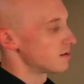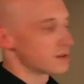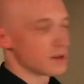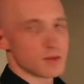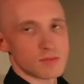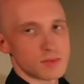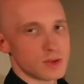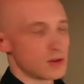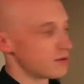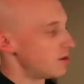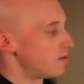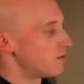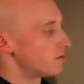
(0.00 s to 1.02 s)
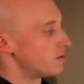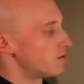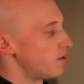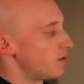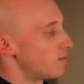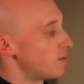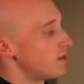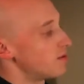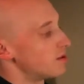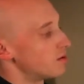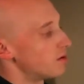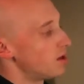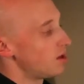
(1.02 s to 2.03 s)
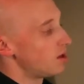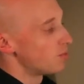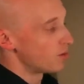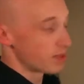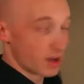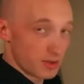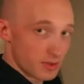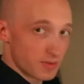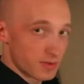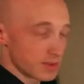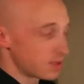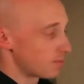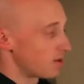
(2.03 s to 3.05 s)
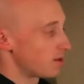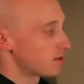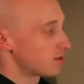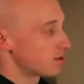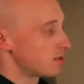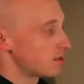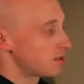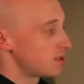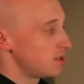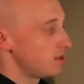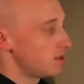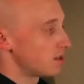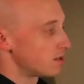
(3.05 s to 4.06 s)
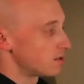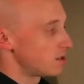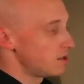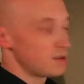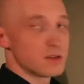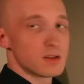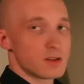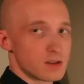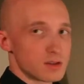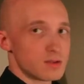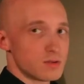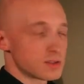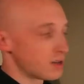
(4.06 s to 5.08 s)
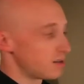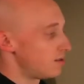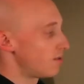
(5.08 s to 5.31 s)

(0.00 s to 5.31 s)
same. No difference between them. Even though without the voicing marks, shi and chi do sound